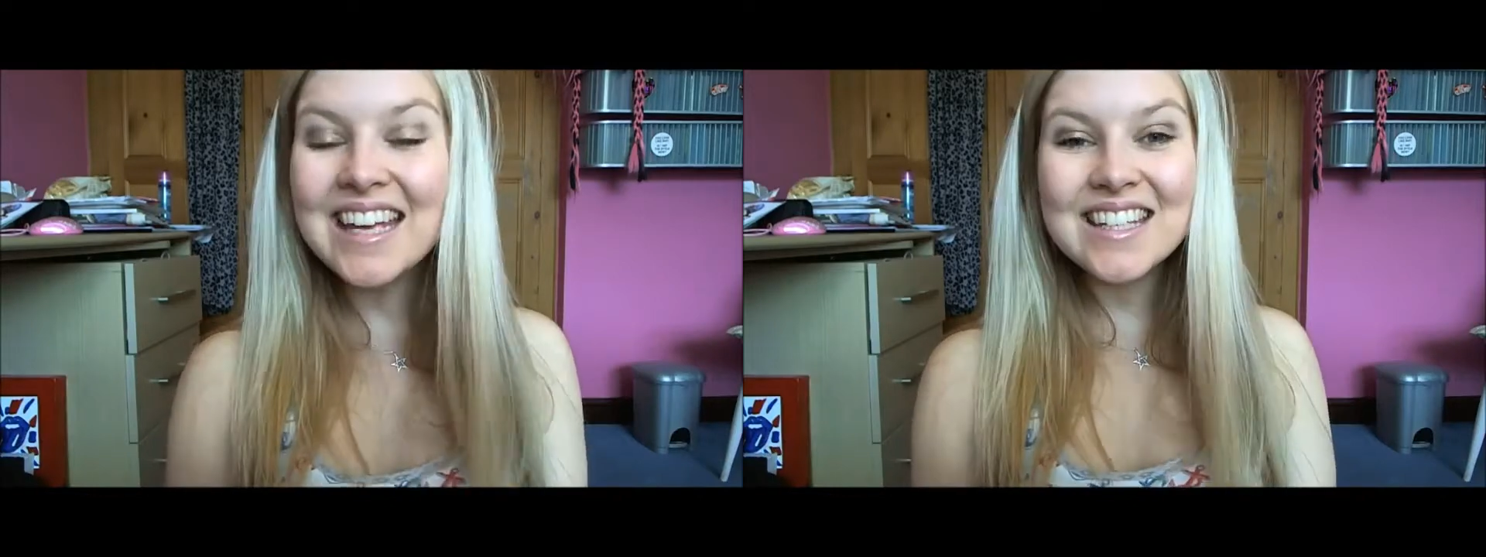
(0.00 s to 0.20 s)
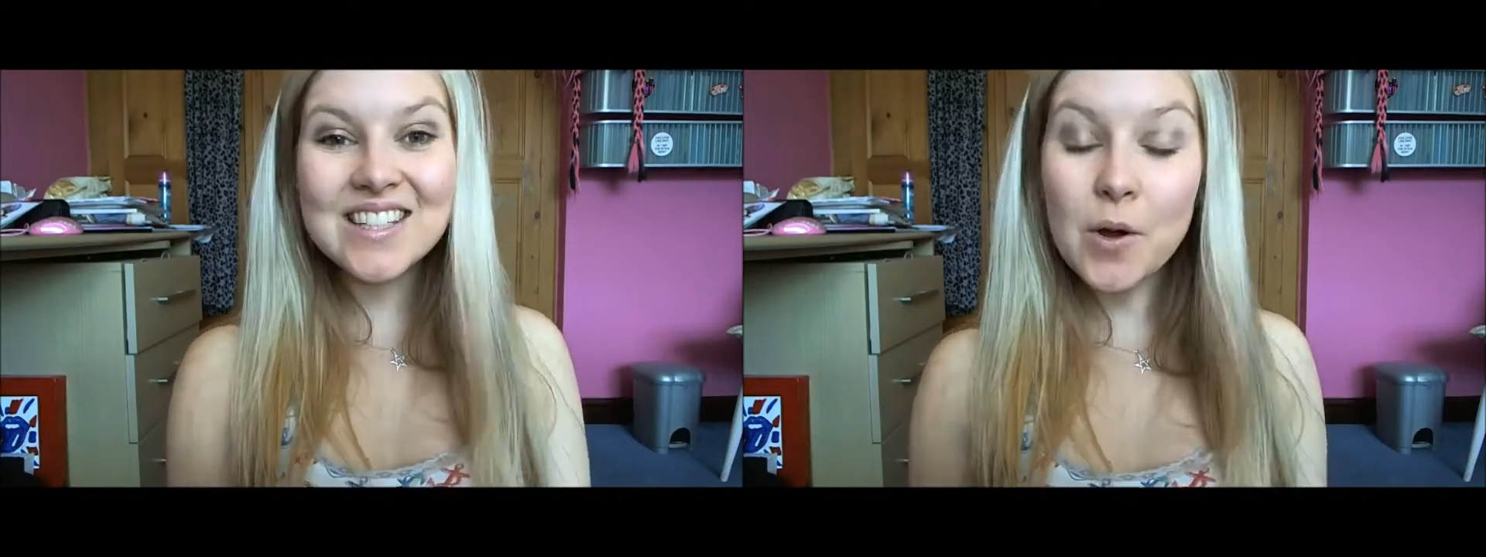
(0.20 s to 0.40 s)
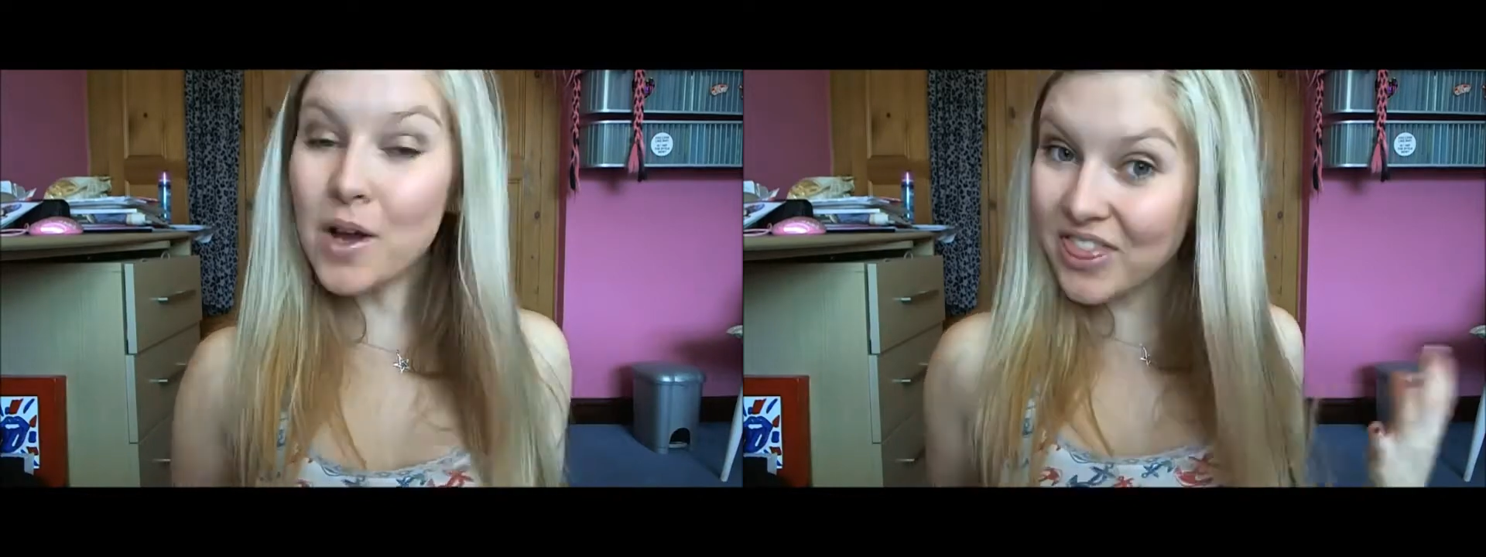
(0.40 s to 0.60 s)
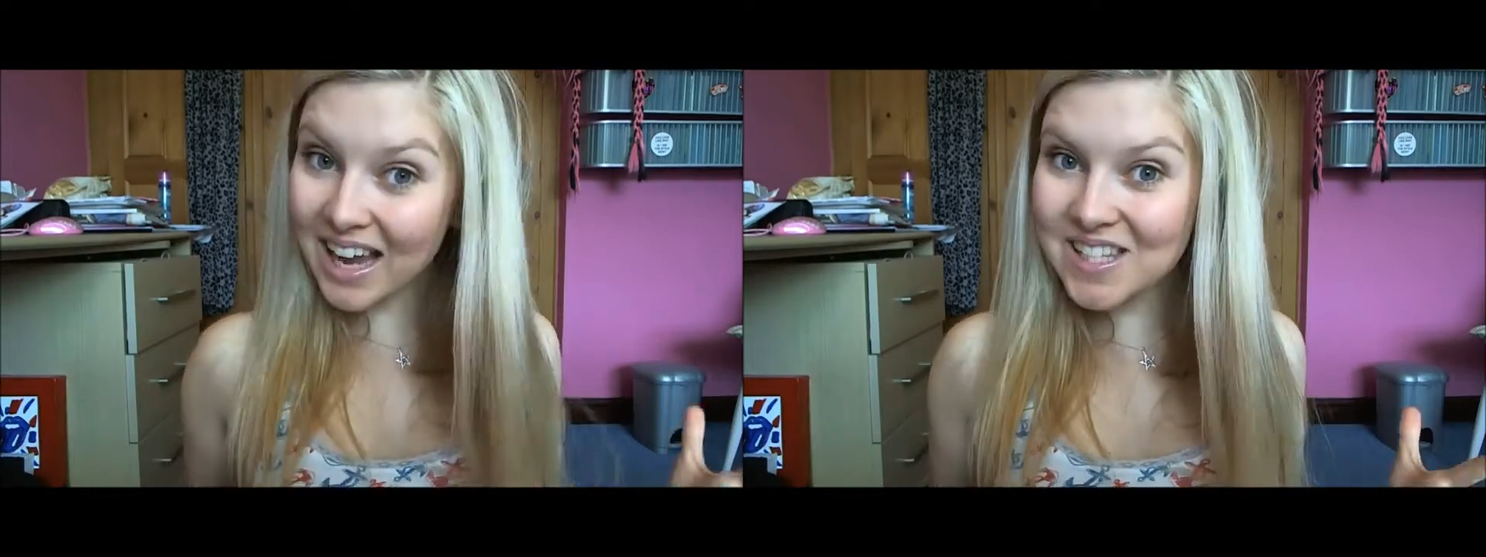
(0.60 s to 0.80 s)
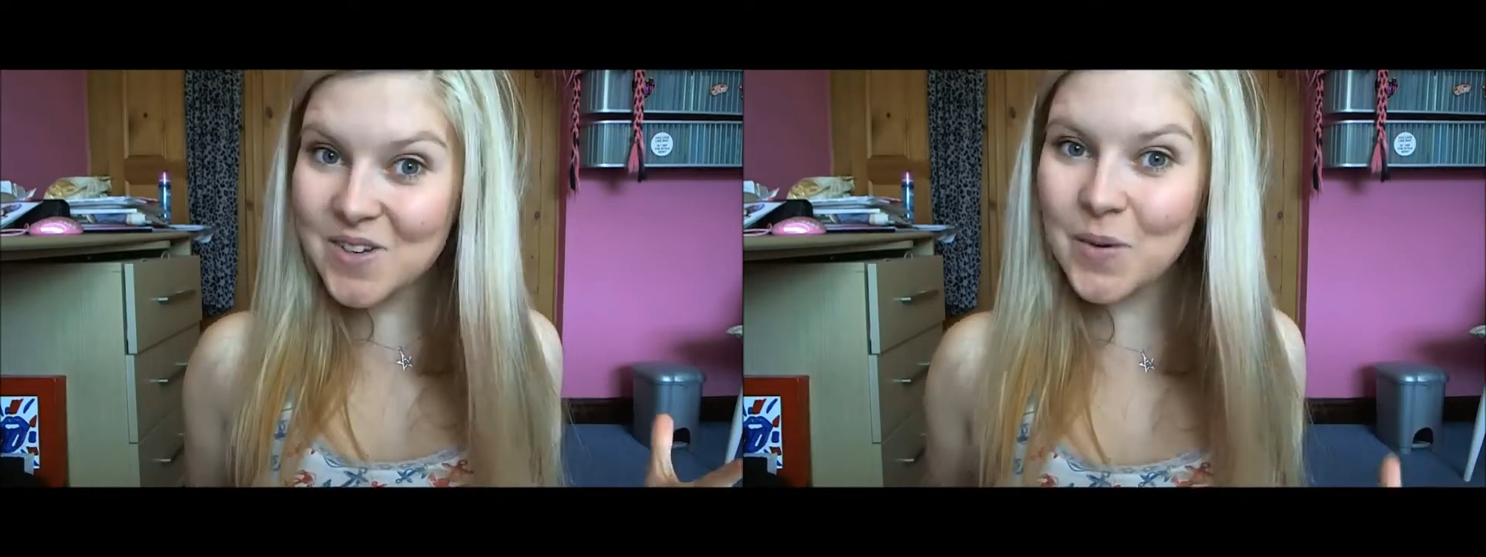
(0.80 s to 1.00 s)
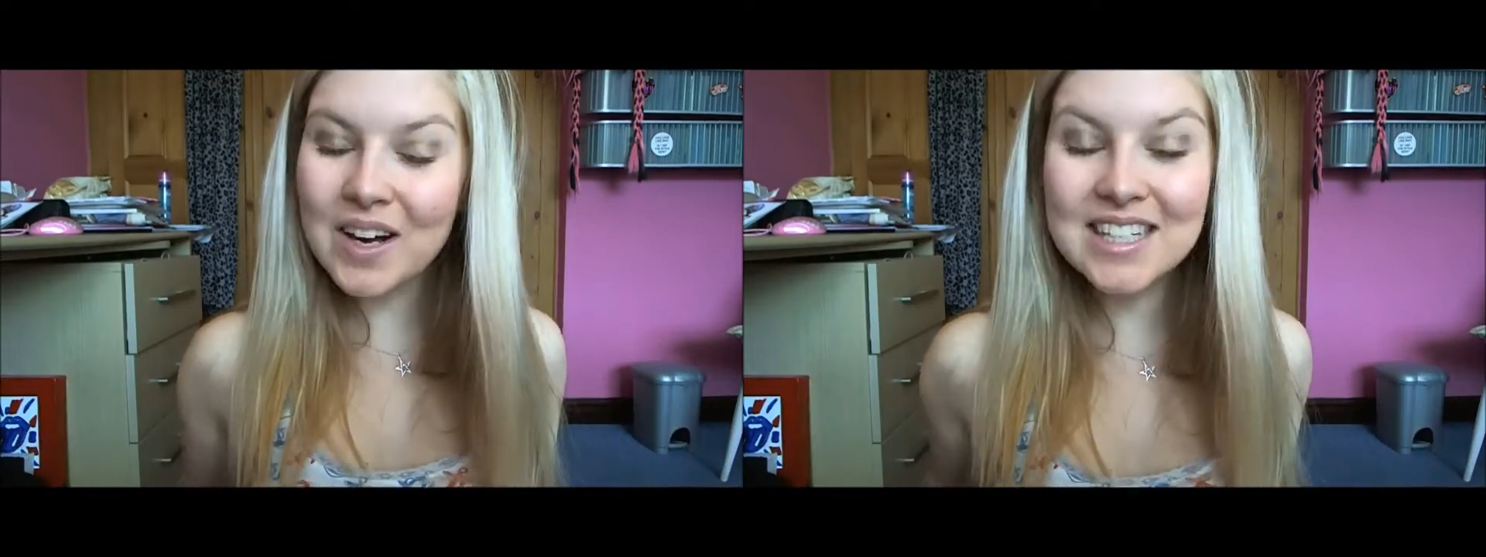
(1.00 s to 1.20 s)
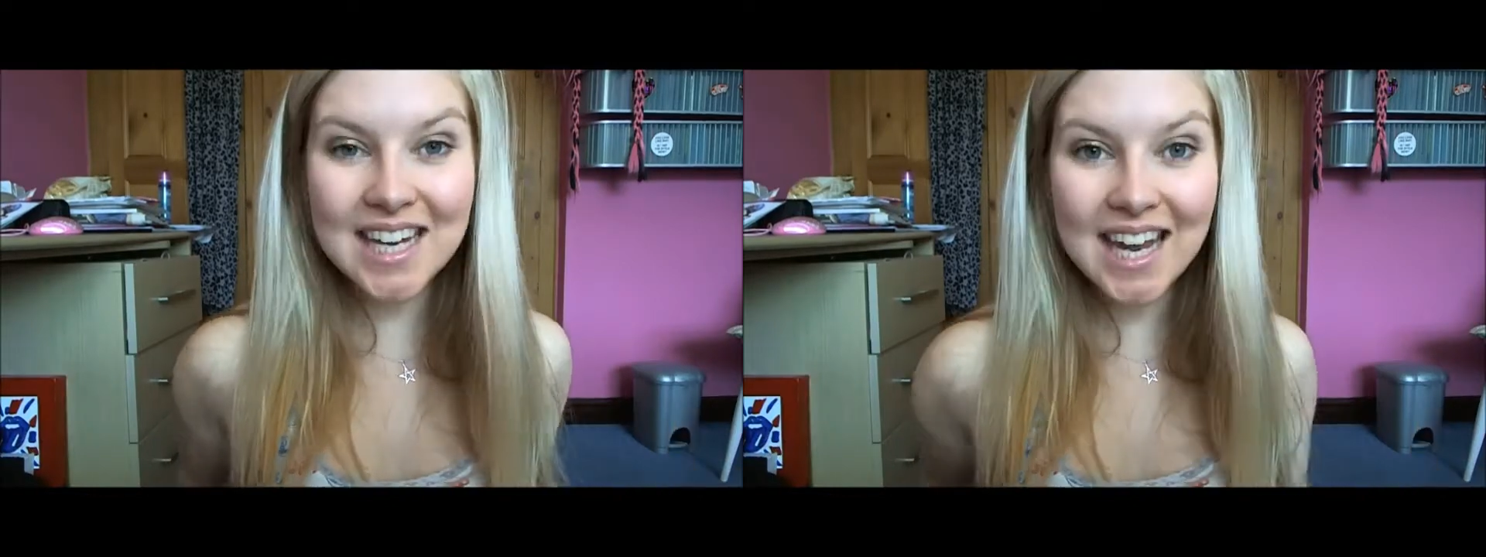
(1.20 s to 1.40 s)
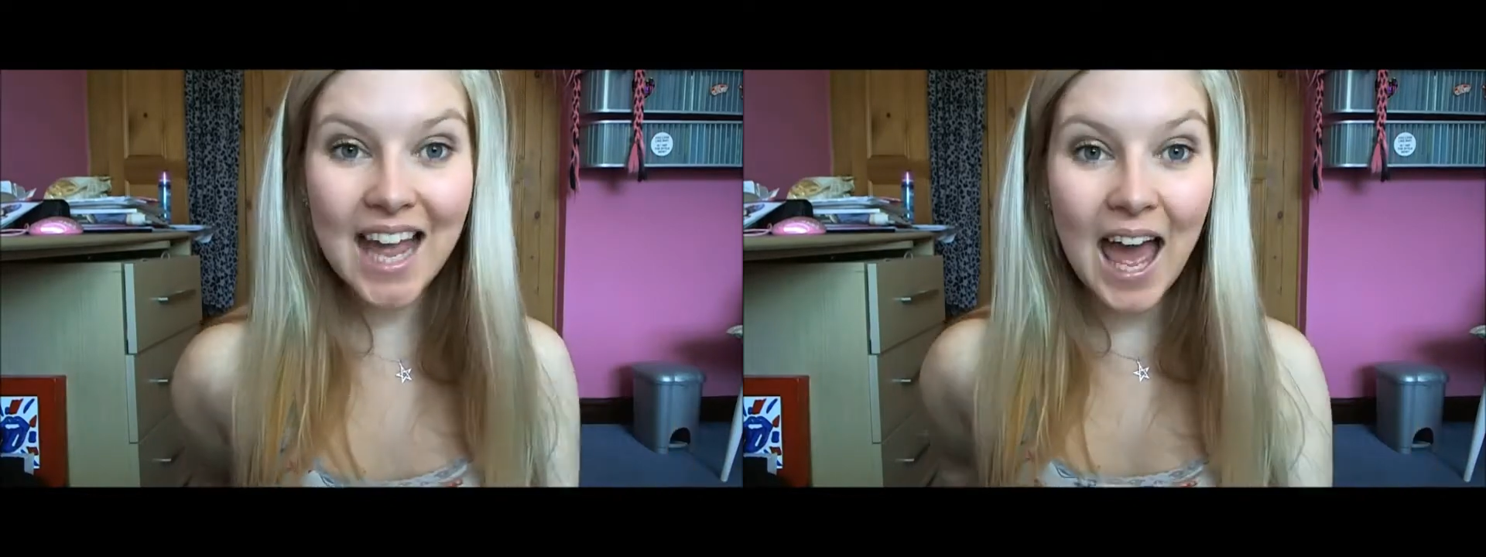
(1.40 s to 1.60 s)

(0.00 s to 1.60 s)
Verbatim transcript: So thanks for watching.